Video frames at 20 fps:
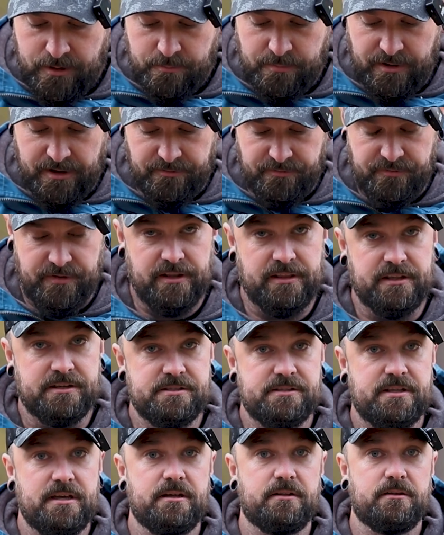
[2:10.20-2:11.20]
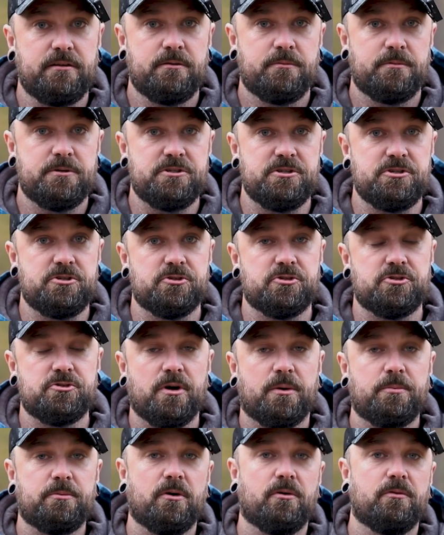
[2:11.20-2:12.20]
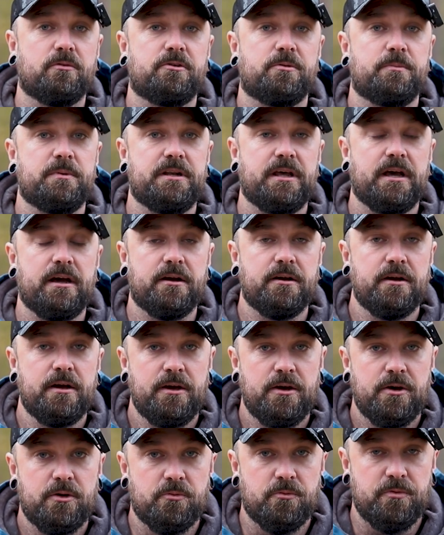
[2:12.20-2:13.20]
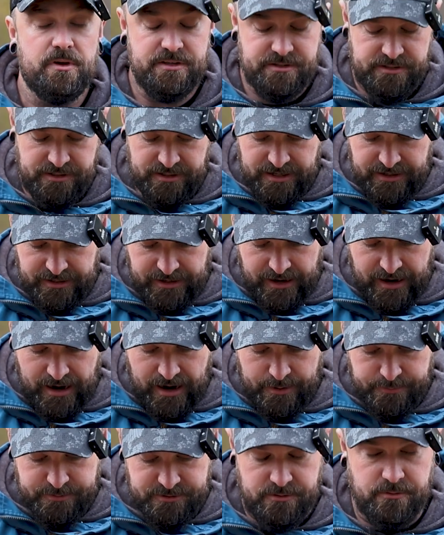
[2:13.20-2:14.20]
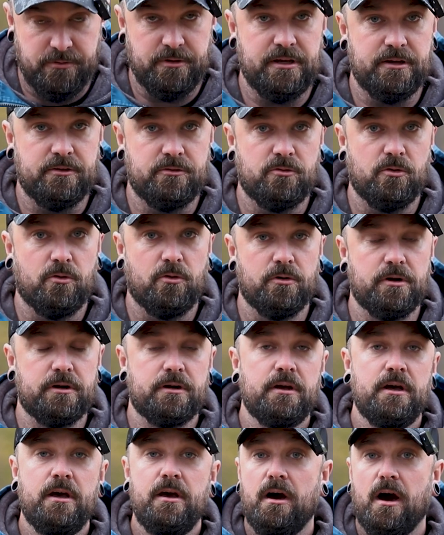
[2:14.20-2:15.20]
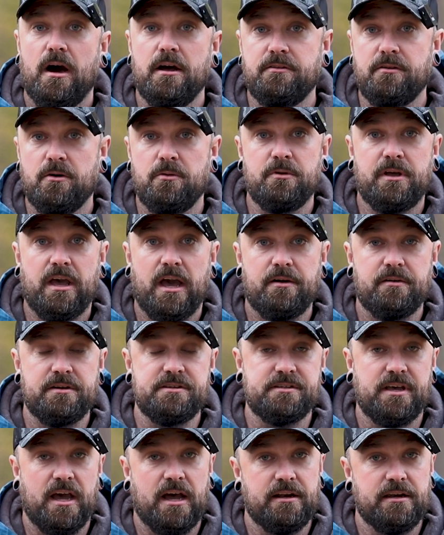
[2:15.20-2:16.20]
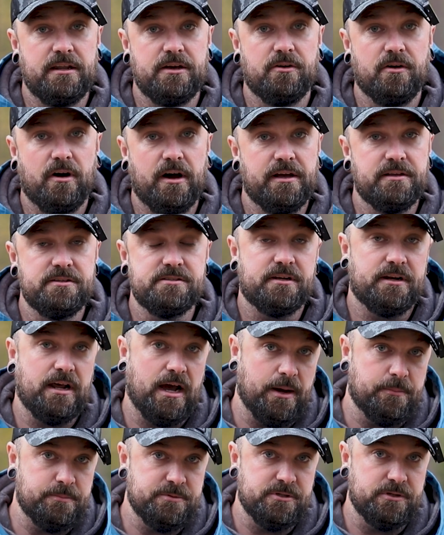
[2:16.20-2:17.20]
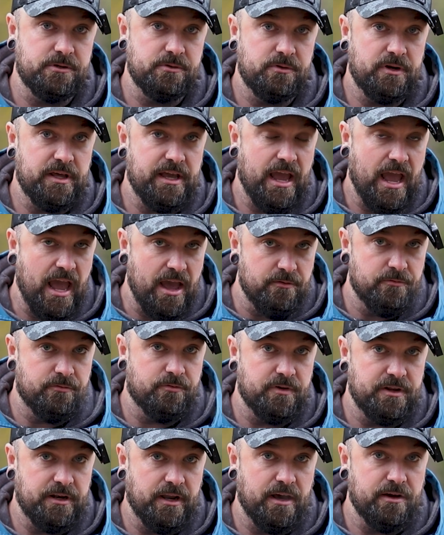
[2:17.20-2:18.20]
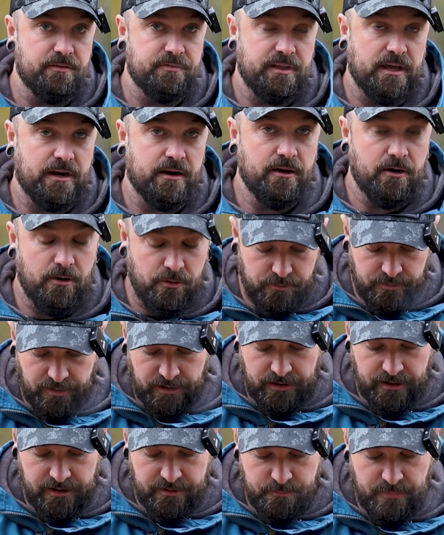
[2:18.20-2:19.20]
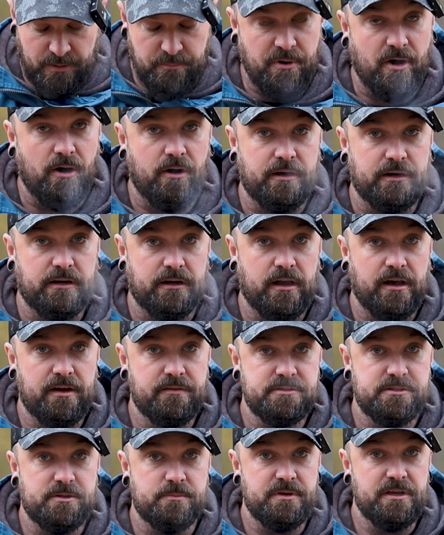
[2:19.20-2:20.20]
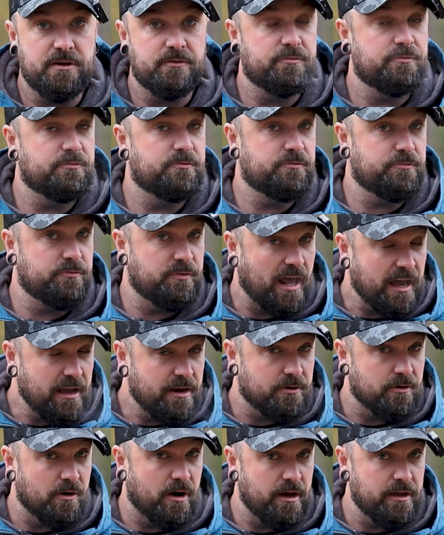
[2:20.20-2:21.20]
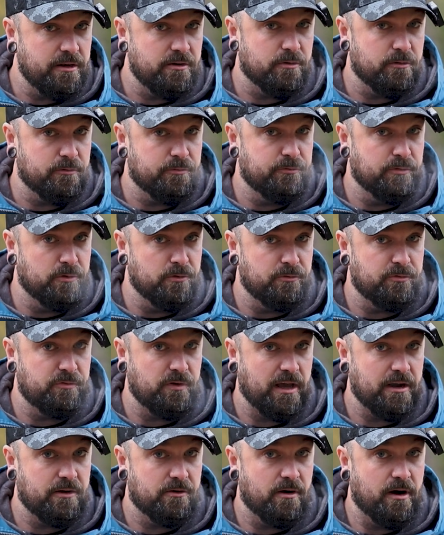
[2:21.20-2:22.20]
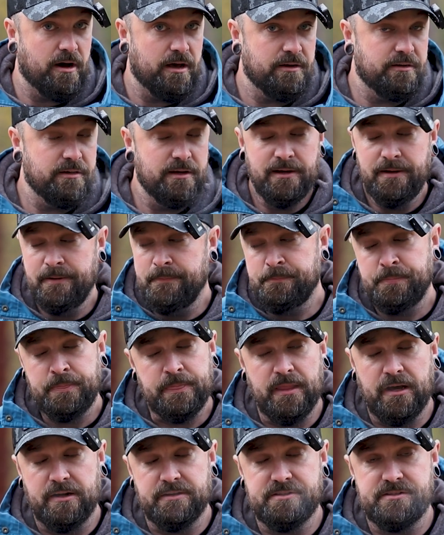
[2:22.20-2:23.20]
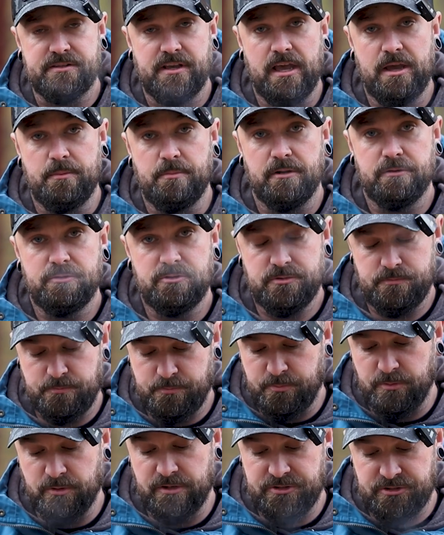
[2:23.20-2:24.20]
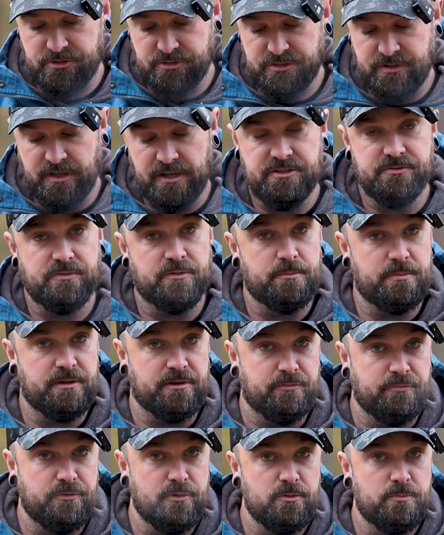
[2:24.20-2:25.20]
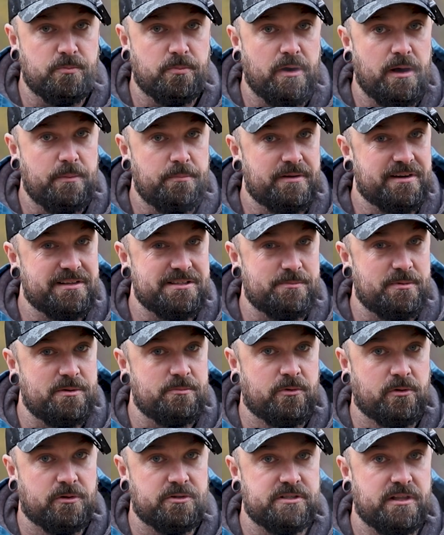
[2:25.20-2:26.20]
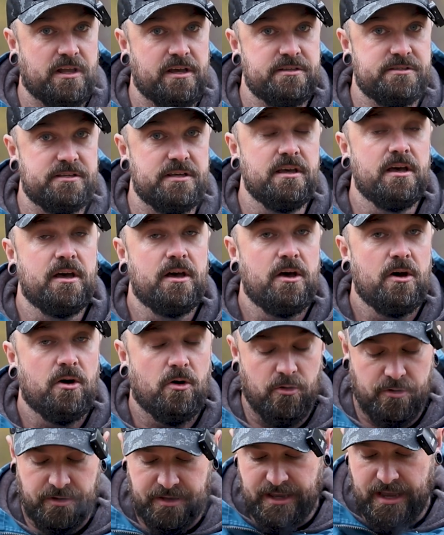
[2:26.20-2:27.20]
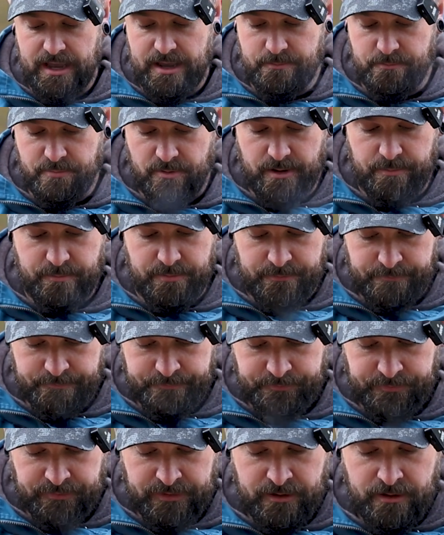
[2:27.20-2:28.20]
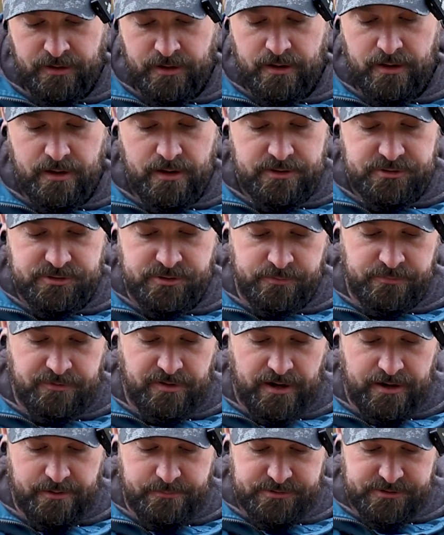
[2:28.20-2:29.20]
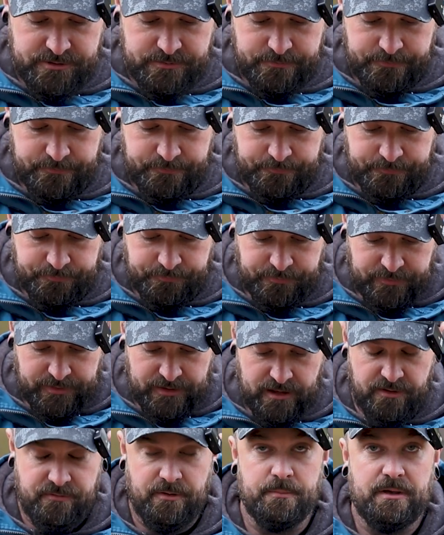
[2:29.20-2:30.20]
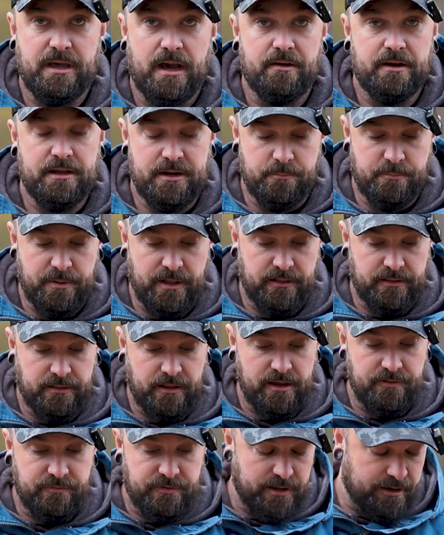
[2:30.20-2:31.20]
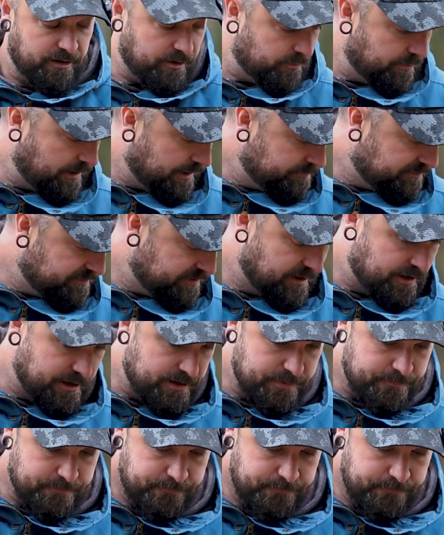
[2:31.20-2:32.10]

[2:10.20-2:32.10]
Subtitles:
by Field and Steel, which he just dropped over to me there recently, and I absolutely adore it. I don't carry Scandi grinds on absolutely every knife that I own. I like my pocket knives to be a flat grind or a full flat grind, not saber, but it's just nice for a bit of food prep, and it's a bit more slicey or game prep. Sometimes, if I'm carrying a belt knife like I am today,